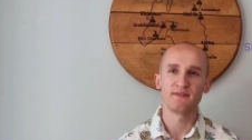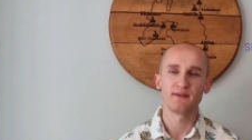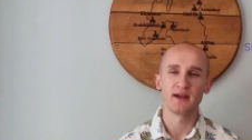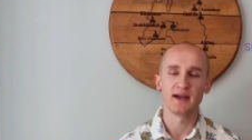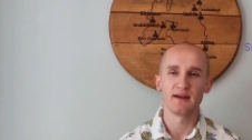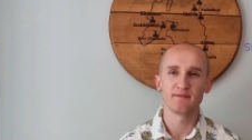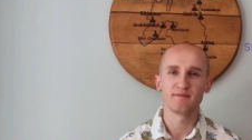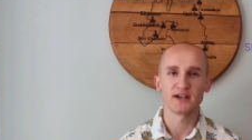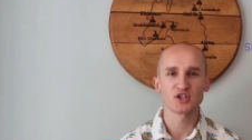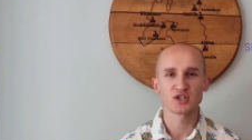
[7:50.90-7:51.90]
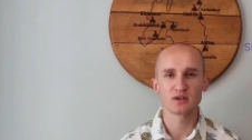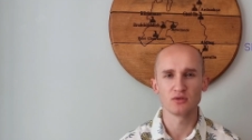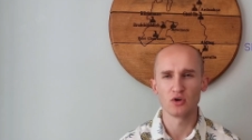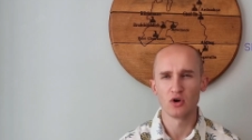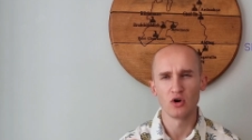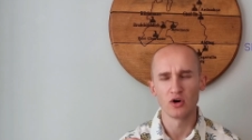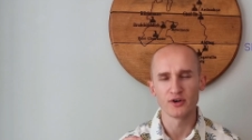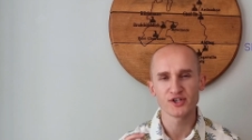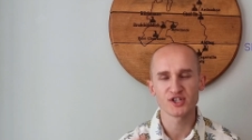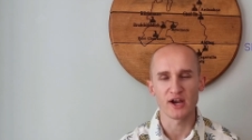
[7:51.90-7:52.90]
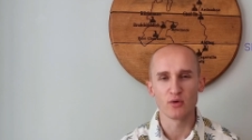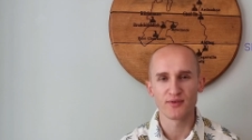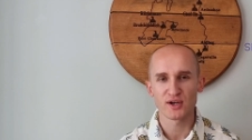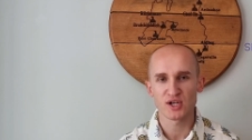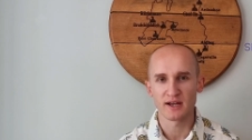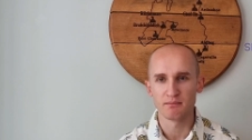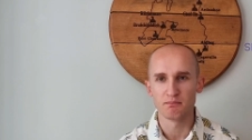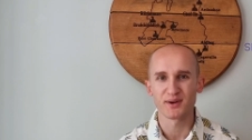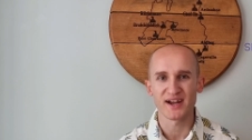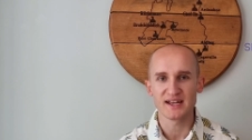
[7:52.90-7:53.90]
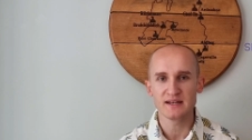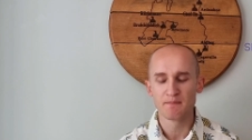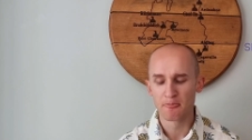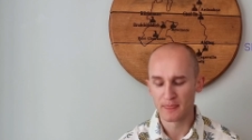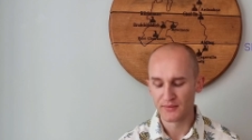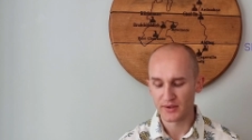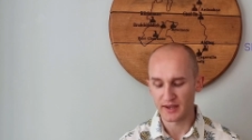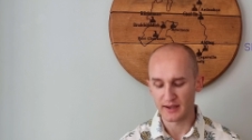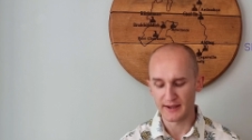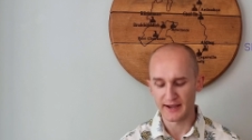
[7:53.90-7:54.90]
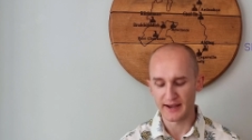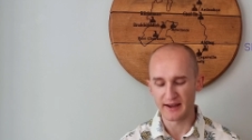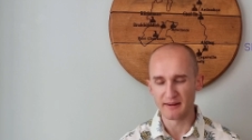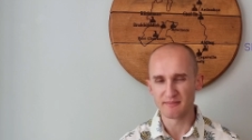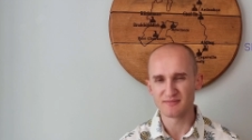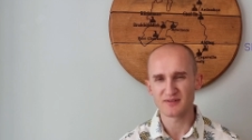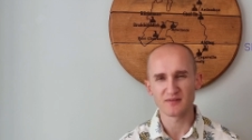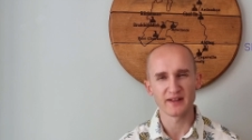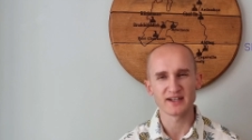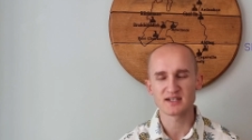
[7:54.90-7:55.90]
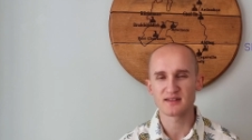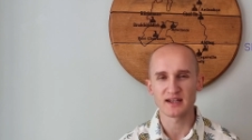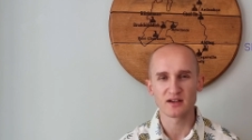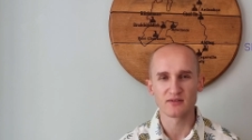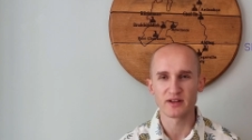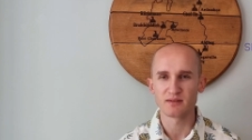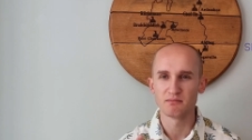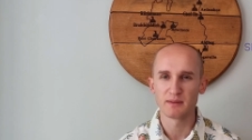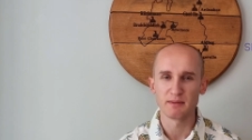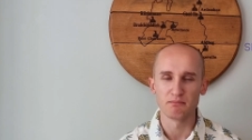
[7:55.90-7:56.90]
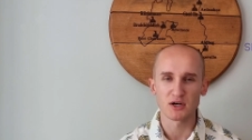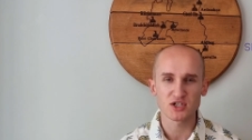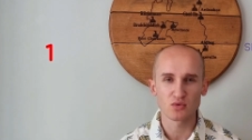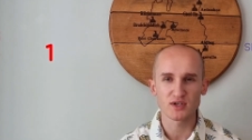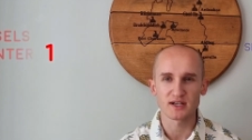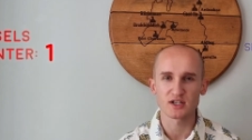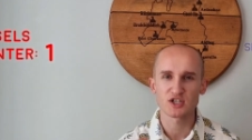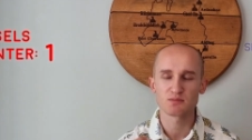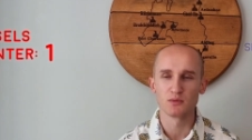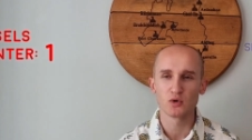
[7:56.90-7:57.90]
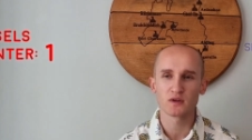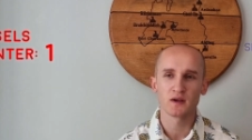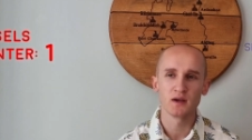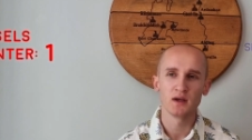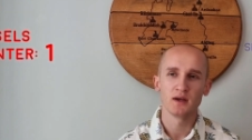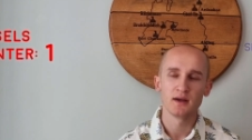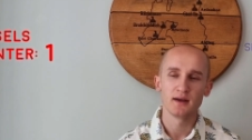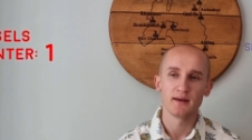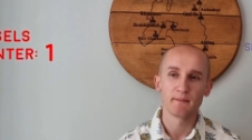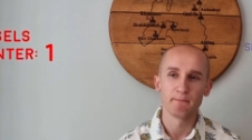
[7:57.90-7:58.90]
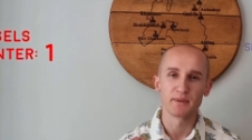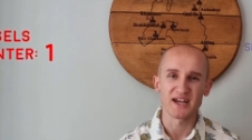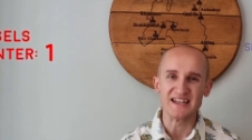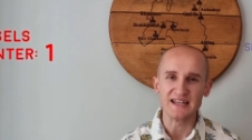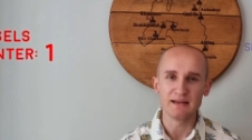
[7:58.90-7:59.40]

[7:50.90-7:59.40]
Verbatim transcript: uh, fish or shellfish in brine. Uh, let's think of like maybe mussels, like a smoked briny